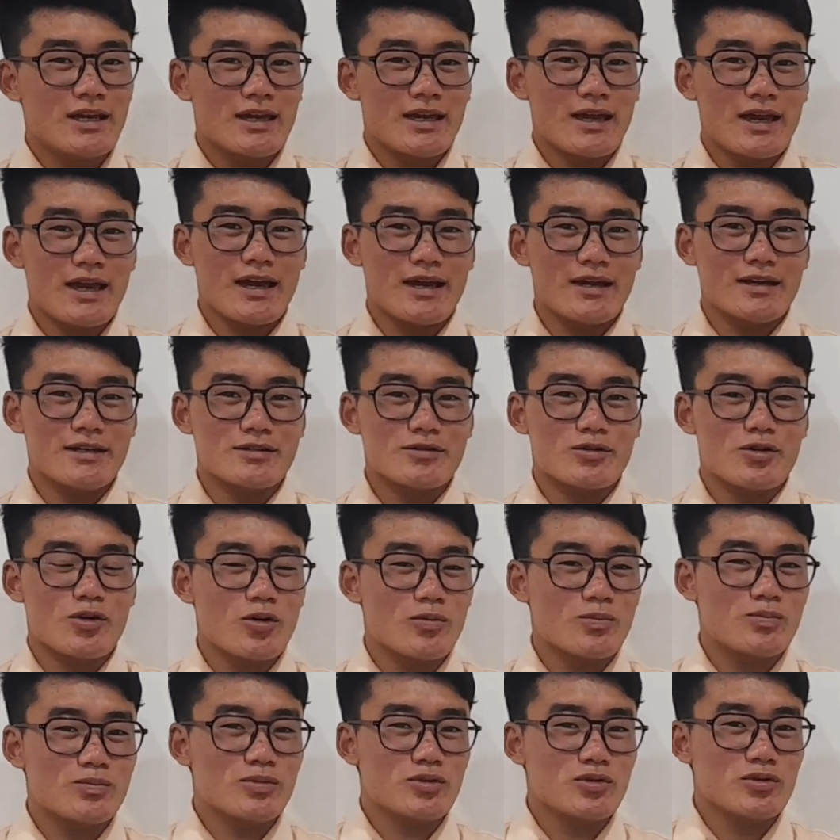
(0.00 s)
and
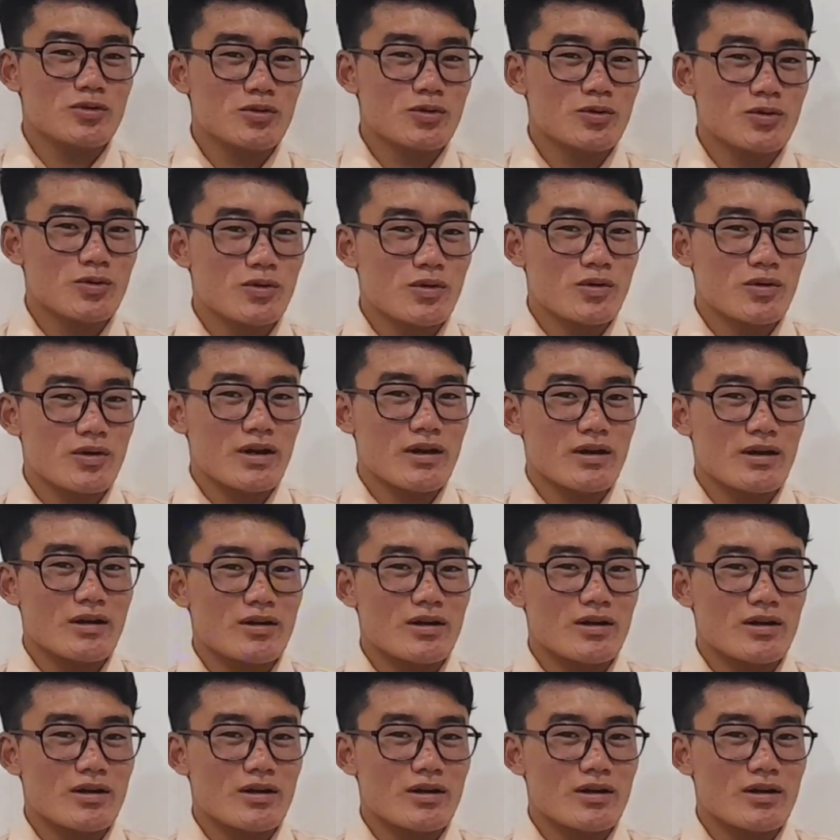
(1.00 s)
hope you